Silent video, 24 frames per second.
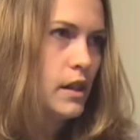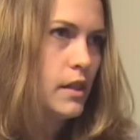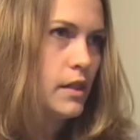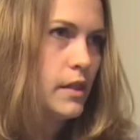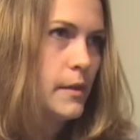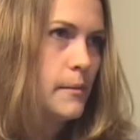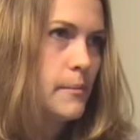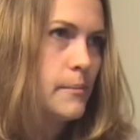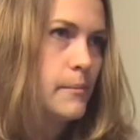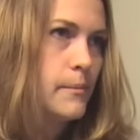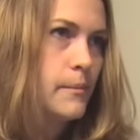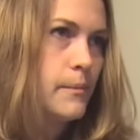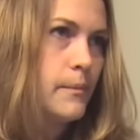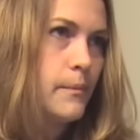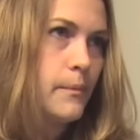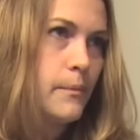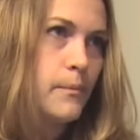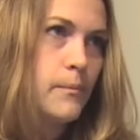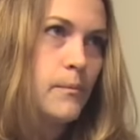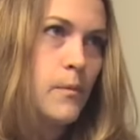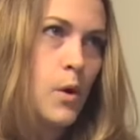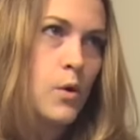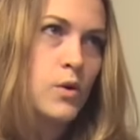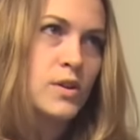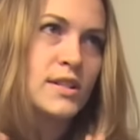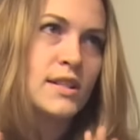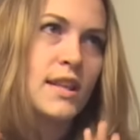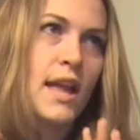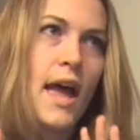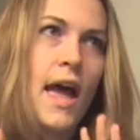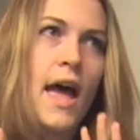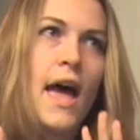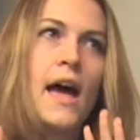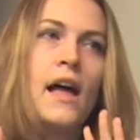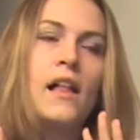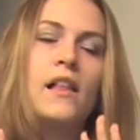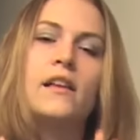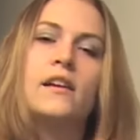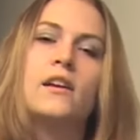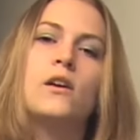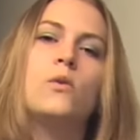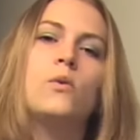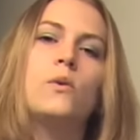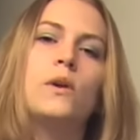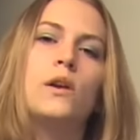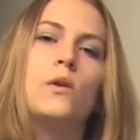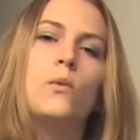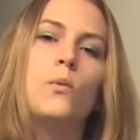the most
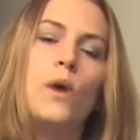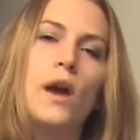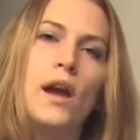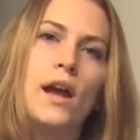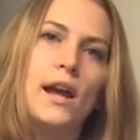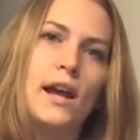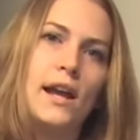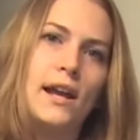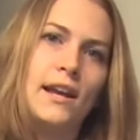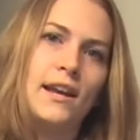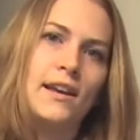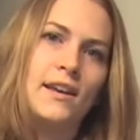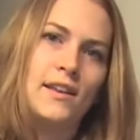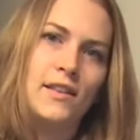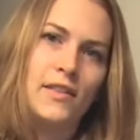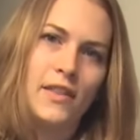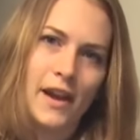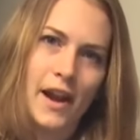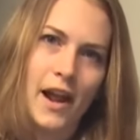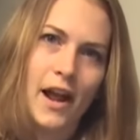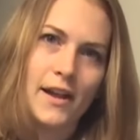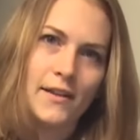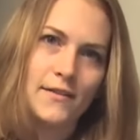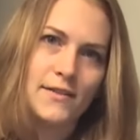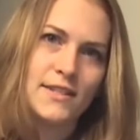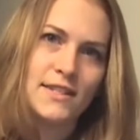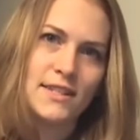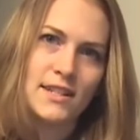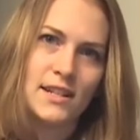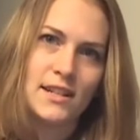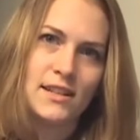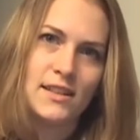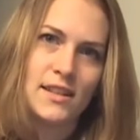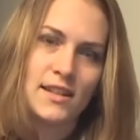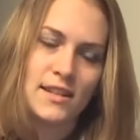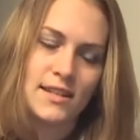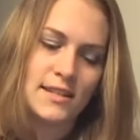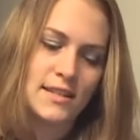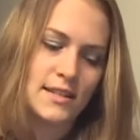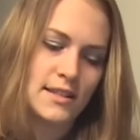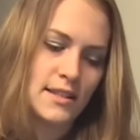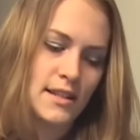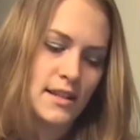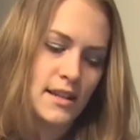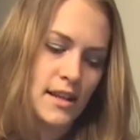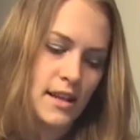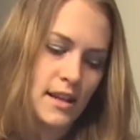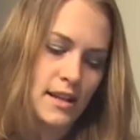eloquent way that I've seen
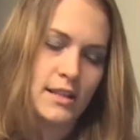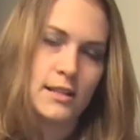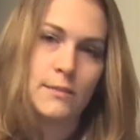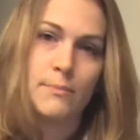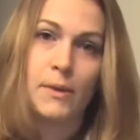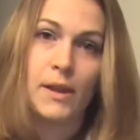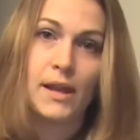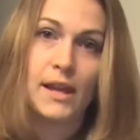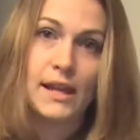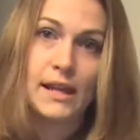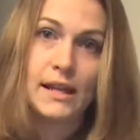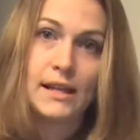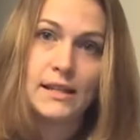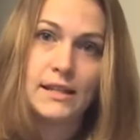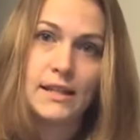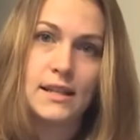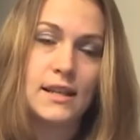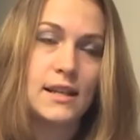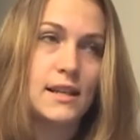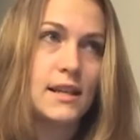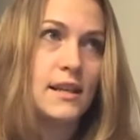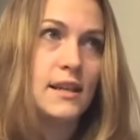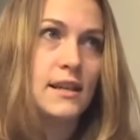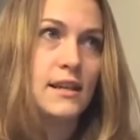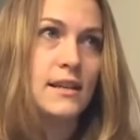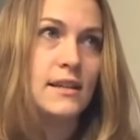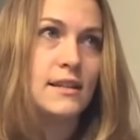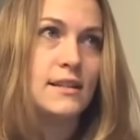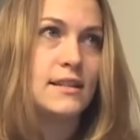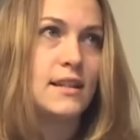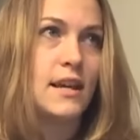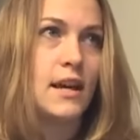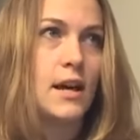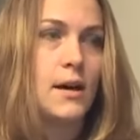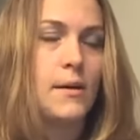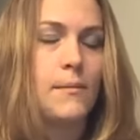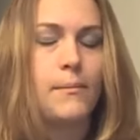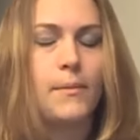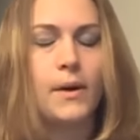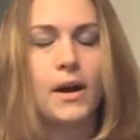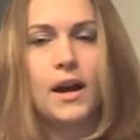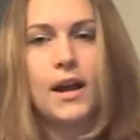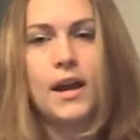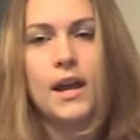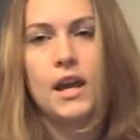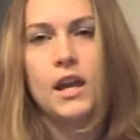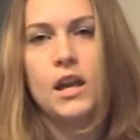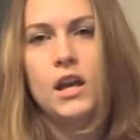this explained is uh,
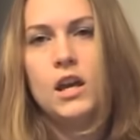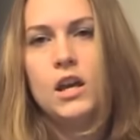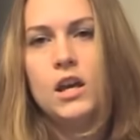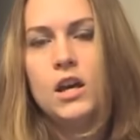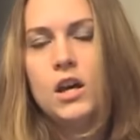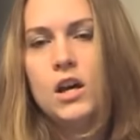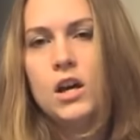by